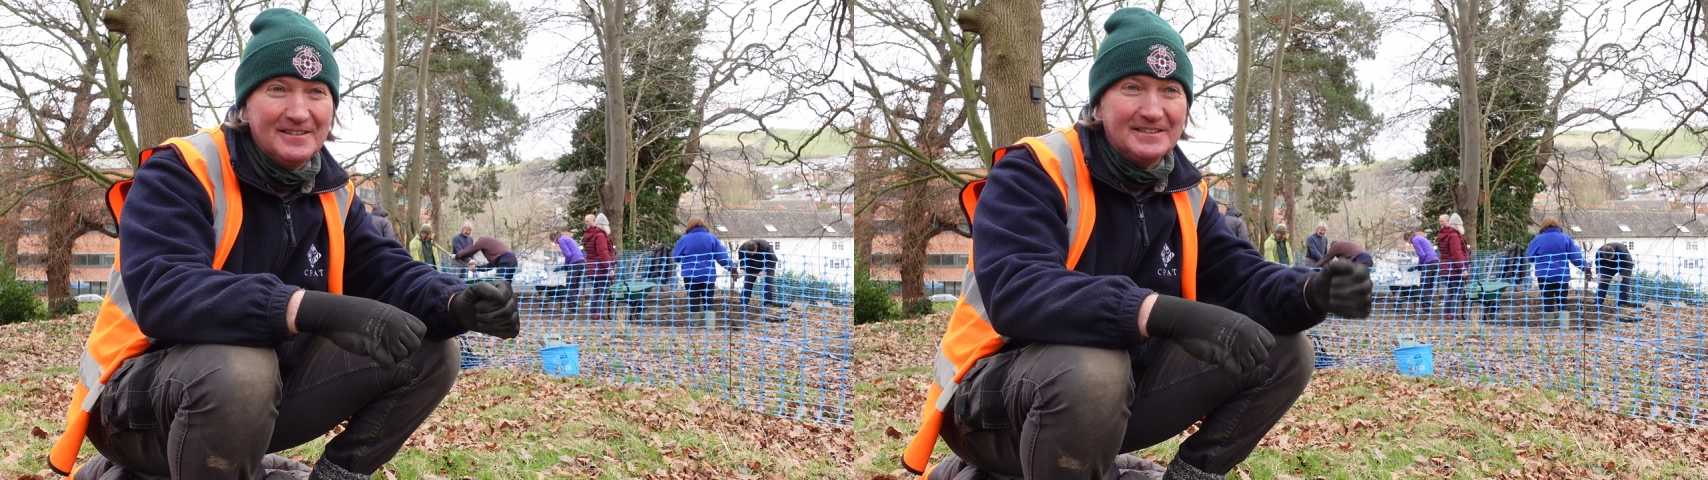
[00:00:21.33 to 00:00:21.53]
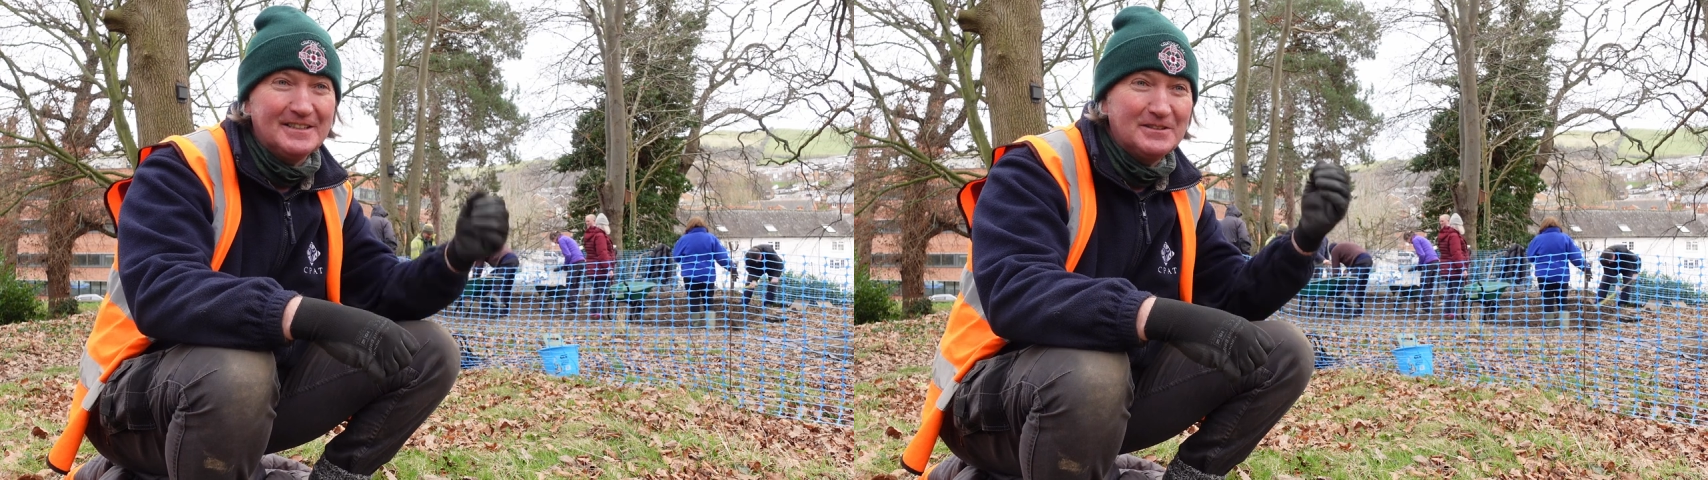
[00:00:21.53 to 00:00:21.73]

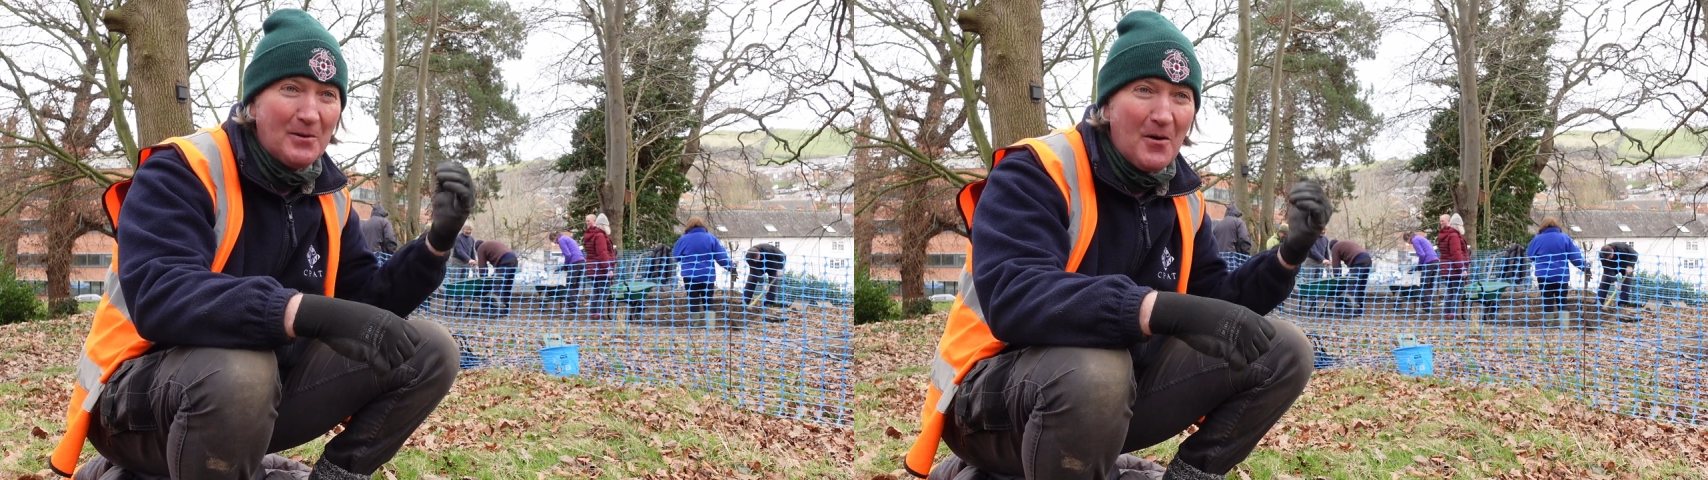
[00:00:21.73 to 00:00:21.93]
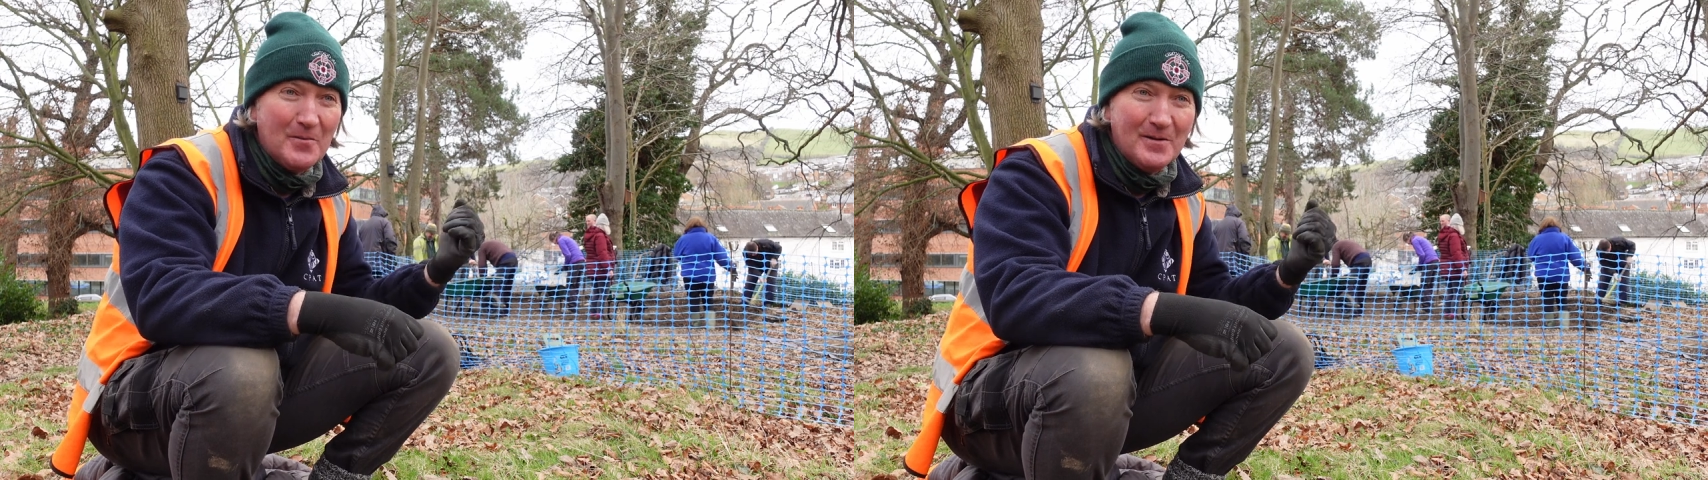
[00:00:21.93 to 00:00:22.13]
There's this
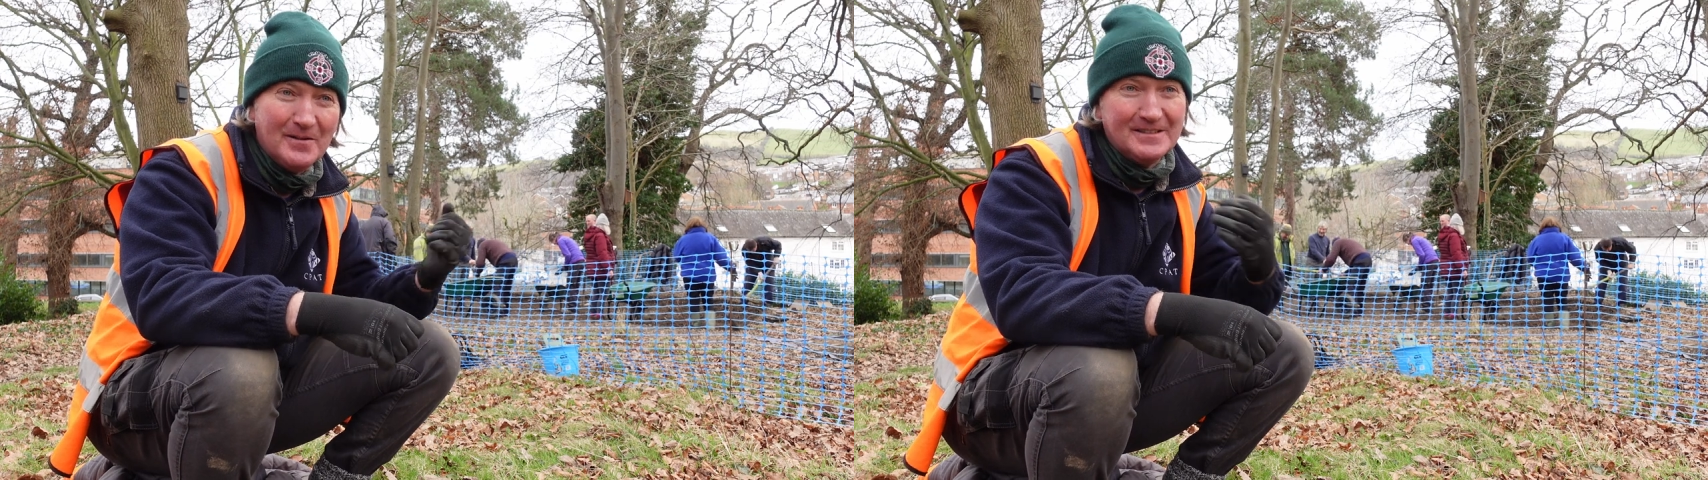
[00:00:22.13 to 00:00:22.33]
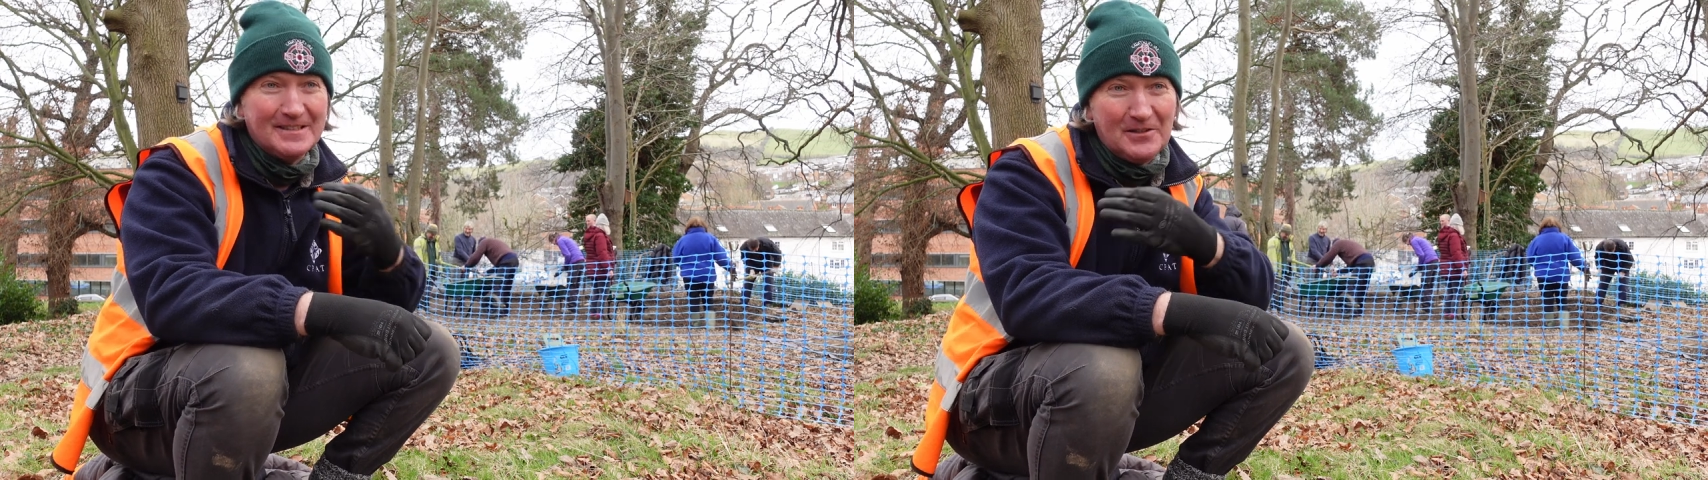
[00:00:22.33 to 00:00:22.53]
behind me.
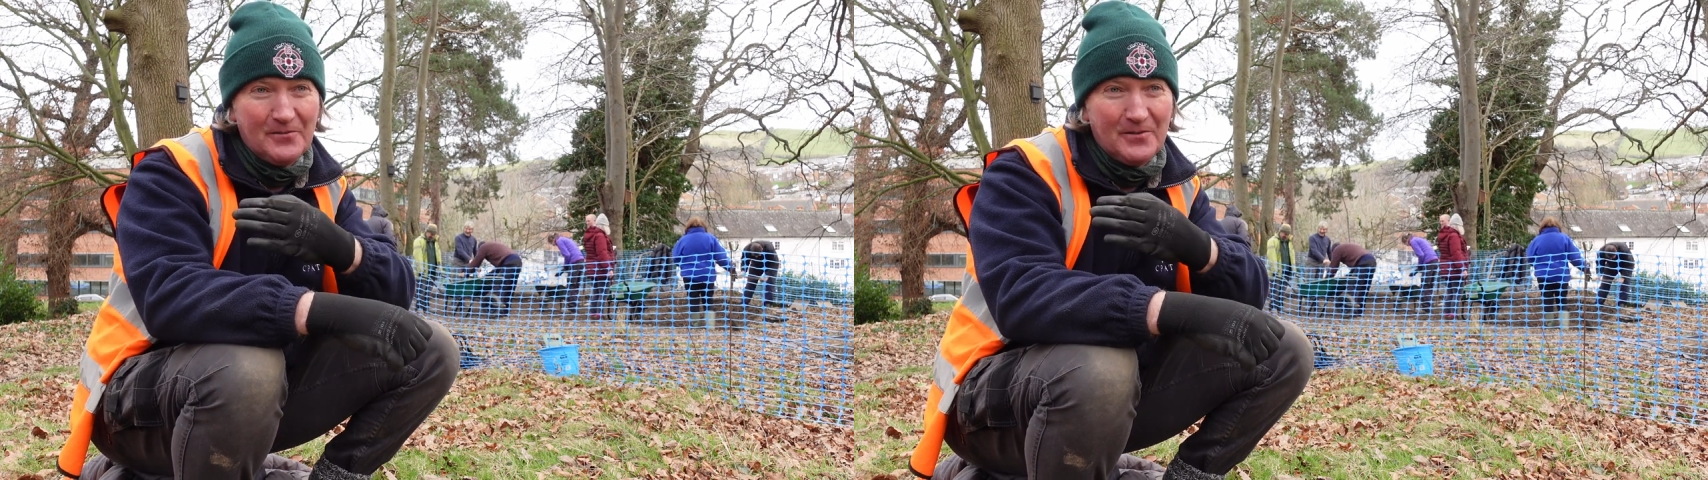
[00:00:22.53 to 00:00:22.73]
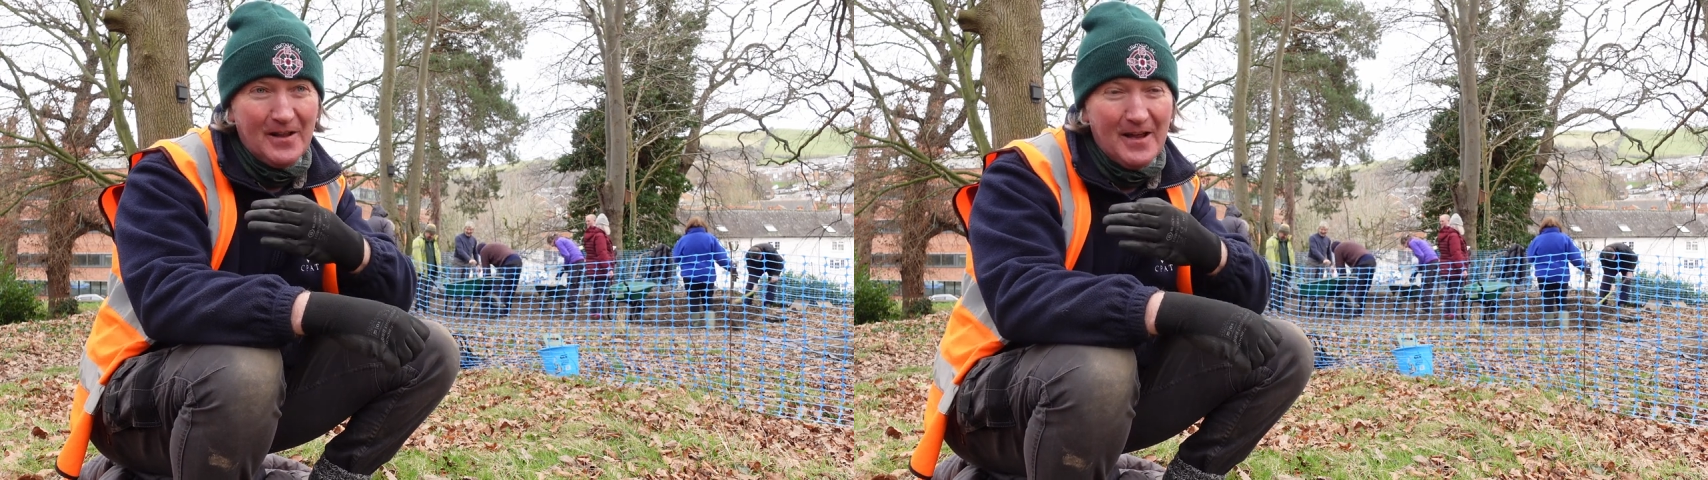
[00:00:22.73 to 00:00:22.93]
There's this
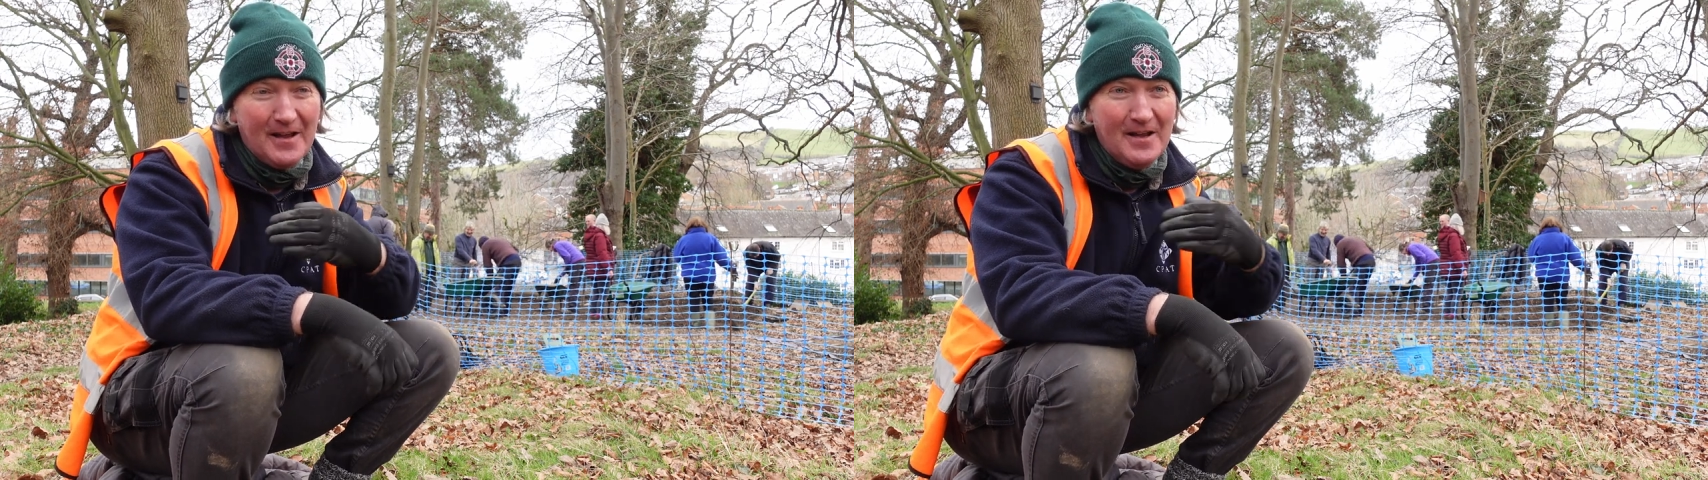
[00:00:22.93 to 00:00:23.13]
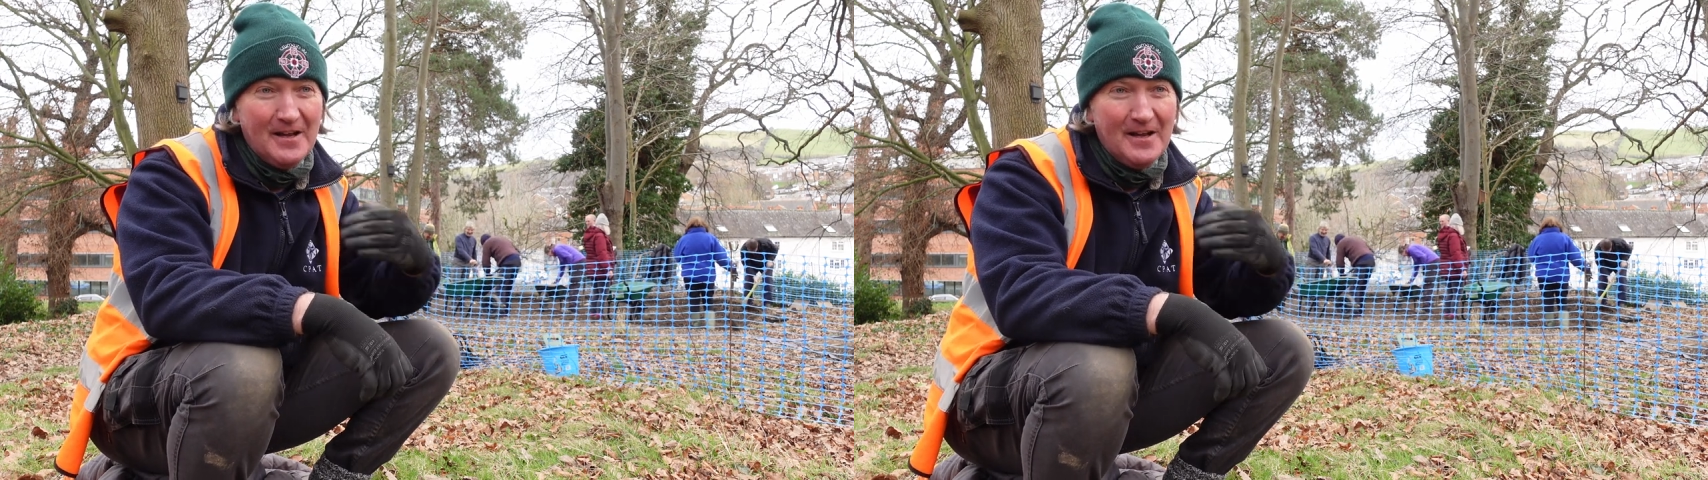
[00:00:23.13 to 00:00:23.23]
over there.